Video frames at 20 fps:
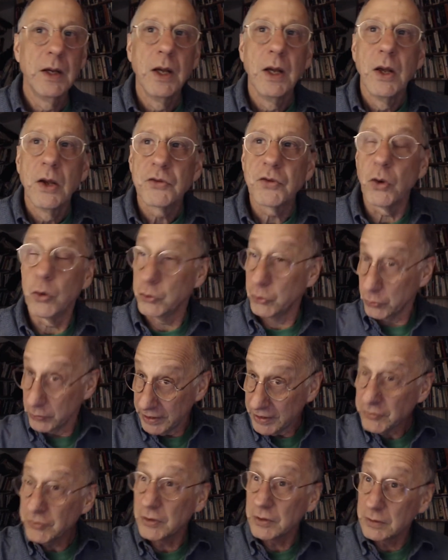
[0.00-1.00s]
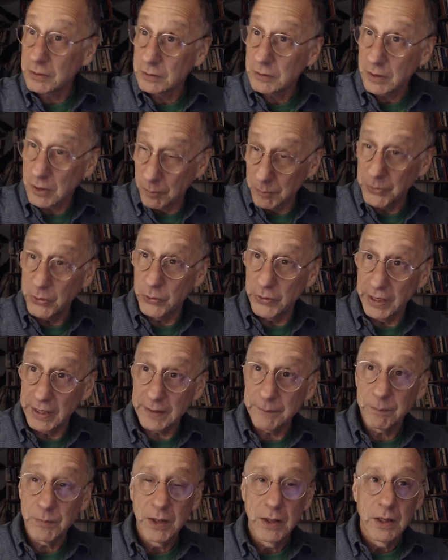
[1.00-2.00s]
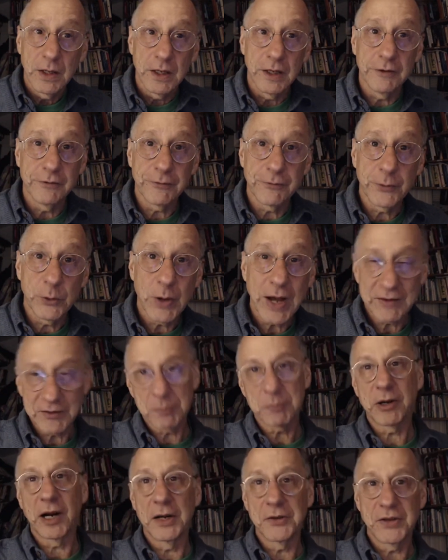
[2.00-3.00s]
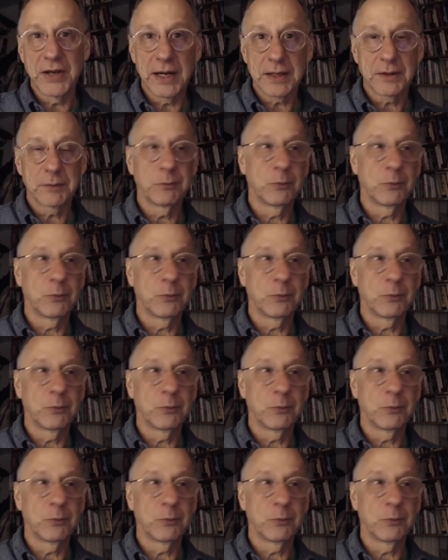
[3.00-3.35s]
So traditional computing, if you have a project,